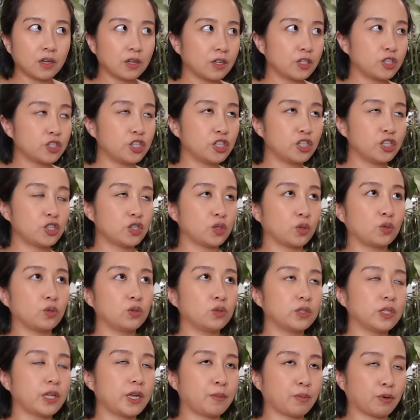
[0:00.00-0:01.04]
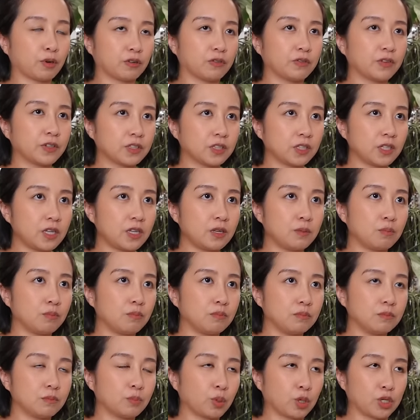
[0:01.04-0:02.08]
She sold a perfectly
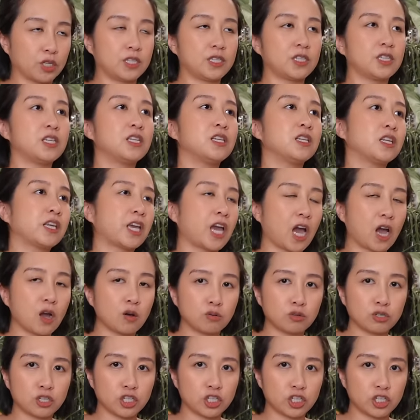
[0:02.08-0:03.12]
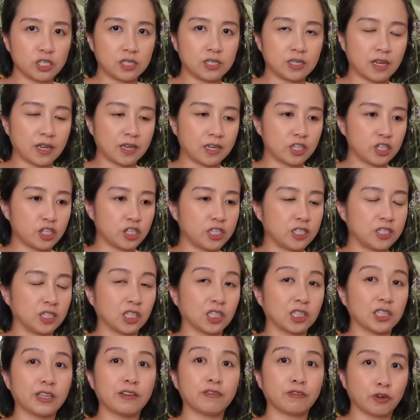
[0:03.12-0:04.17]
pristine couch, she said. She
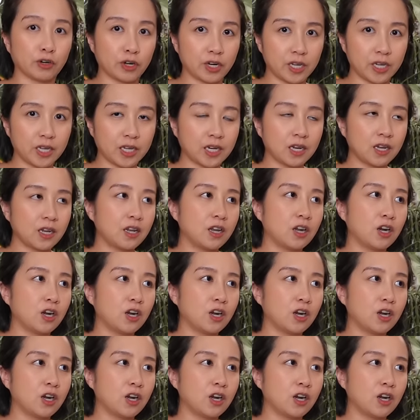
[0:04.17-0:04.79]
delivered it.